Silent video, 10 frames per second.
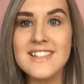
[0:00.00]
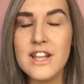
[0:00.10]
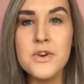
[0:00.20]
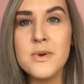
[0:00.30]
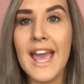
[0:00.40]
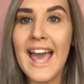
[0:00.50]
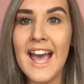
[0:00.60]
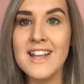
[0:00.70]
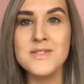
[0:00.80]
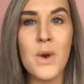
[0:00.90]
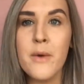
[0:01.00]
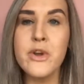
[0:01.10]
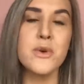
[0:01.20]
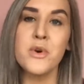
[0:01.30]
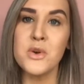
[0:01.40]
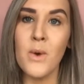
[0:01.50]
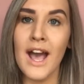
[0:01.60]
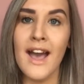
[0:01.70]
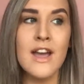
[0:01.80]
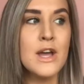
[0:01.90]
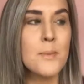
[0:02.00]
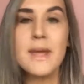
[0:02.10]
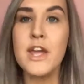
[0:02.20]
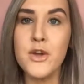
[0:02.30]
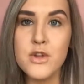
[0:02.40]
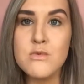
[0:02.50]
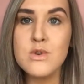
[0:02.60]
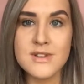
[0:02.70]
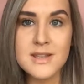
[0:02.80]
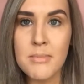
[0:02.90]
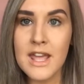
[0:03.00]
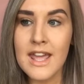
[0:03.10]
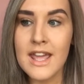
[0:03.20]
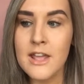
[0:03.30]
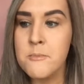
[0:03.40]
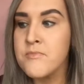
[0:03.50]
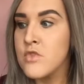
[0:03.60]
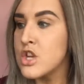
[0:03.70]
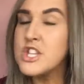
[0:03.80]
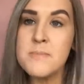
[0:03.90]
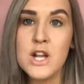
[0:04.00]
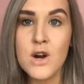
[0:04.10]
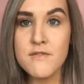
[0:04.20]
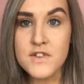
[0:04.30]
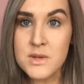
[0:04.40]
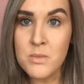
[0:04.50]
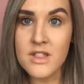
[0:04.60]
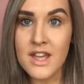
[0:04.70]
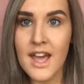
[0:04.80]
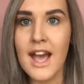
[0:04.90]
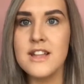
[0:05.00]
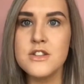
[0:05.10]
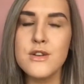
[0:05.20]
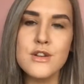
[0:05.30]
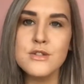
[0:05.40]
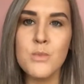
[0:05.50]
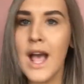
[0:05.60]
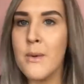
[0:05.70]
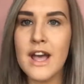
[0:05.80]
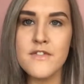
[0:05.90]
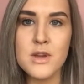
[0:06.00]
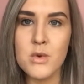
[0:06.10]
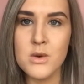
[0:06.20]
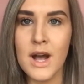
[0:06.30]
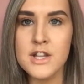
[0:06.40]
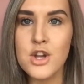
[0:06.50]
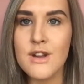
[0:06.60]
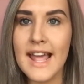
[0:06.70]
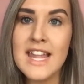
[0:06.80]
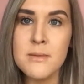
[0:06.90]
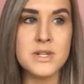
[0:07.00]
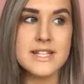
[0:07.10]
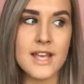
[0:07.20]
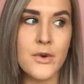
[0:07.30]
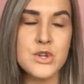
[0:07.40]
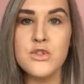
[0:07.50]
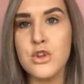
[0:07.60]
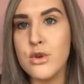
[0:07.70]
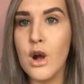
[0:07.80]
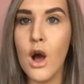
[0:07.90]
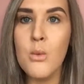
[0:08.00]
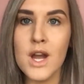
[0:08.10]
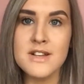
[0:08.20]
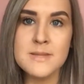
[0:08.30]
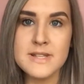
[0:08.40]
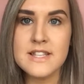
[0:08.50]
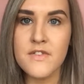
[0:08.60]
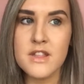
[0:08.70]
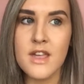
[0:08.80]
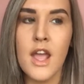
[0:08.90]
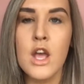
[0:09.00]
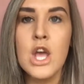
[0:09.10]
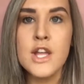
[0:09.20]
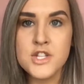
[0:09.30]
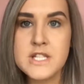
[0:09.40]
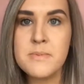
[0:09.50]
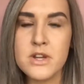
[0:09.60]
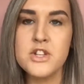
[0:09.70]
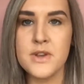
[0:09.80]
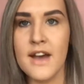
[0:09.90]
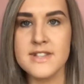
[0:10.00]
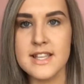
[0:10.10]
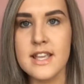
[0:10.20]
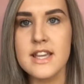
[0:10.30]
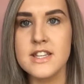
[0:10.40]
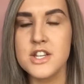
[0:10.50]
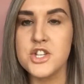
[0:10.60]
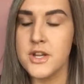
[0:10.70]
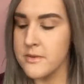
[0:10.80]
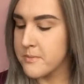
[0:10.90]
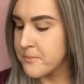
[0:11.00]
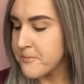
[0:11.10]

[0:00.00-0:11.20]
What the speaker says: Like, who cares? Wear what you want to wear, be who you want to be. Just be confident with it, and you can wear whatever you want to wear. Don't let anybody tell you that you can't wear a specific thing just because you have a skin condition.